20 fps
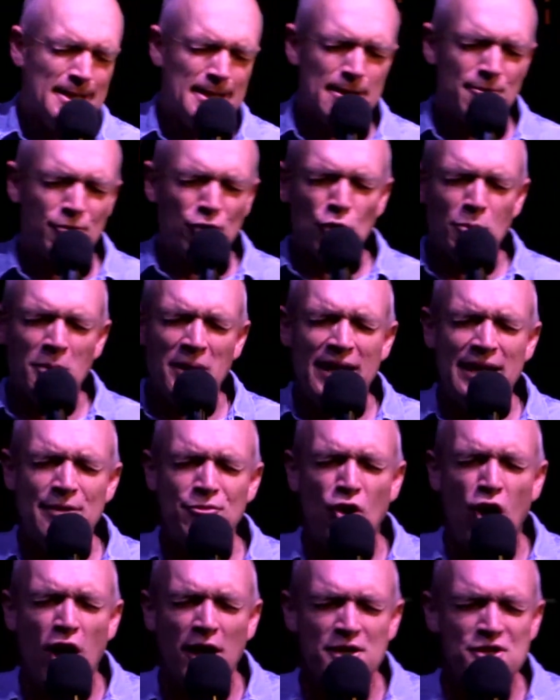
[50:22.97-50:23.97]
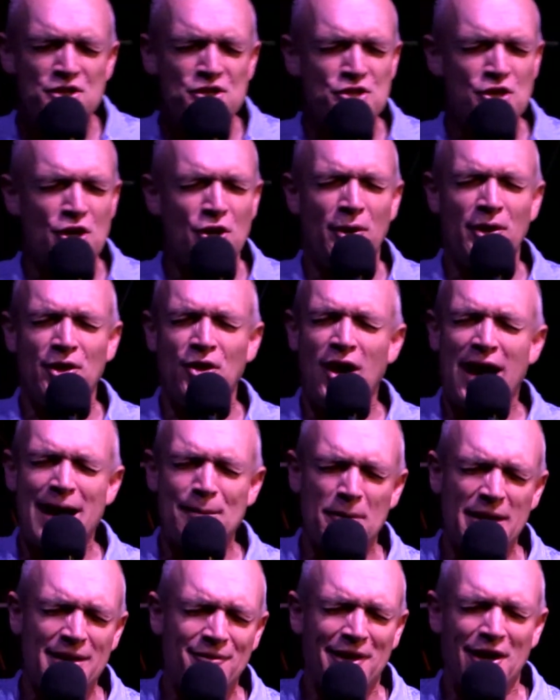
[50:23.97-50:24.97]
If you believe God is stirring you, I'm
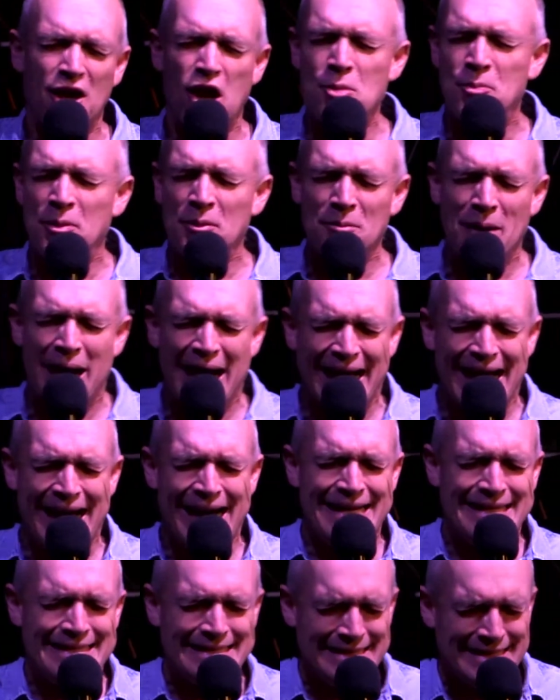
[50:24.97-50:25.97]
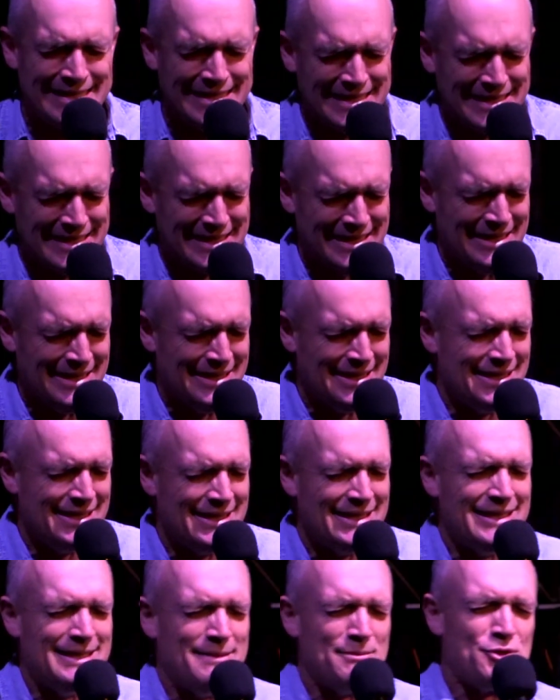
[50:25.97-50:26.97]
not even going to open my eyes.
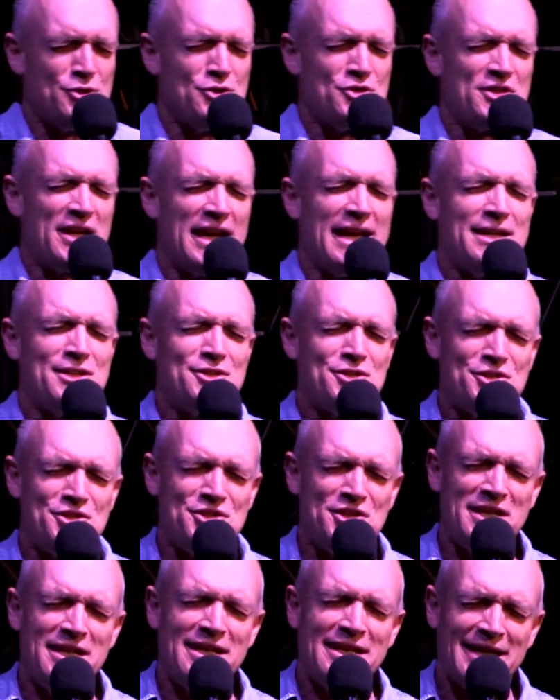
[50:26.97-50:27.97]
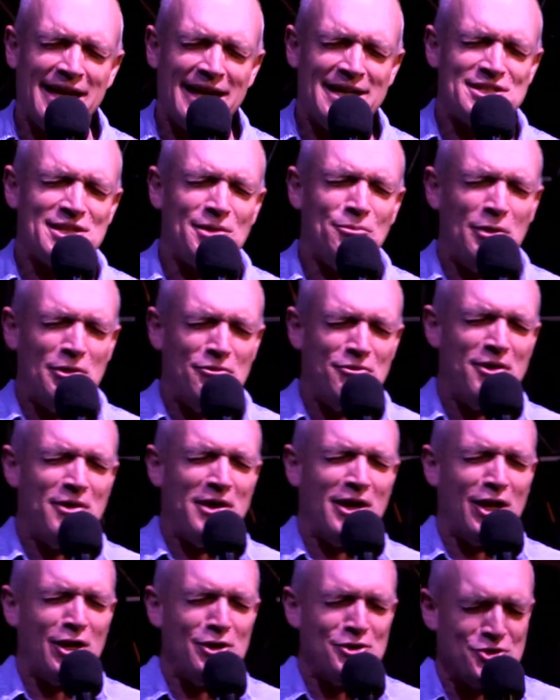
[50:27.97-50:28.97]
Too scared to see in case someone very
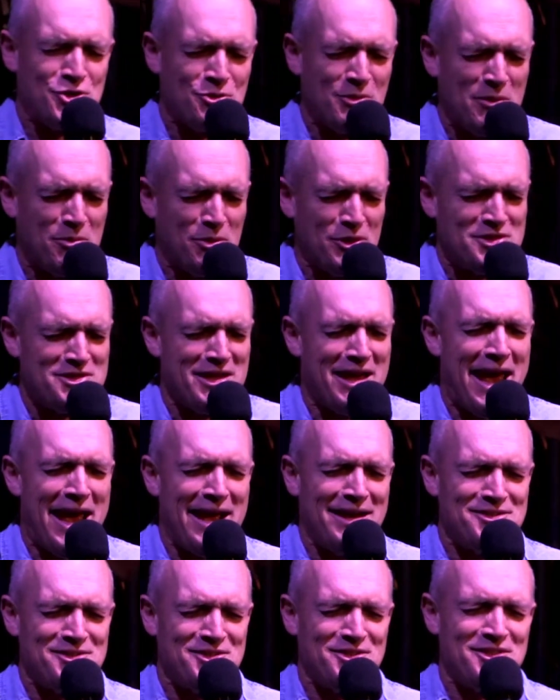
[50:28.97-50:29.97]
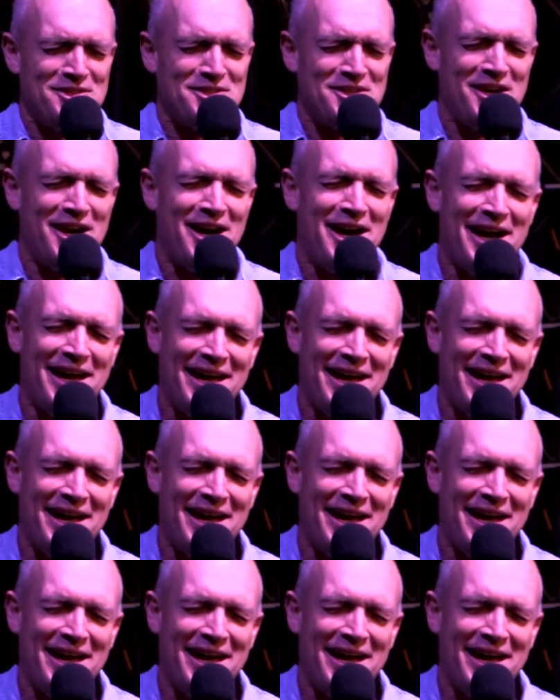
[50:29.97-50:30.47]
close to me puts their hands in the sky.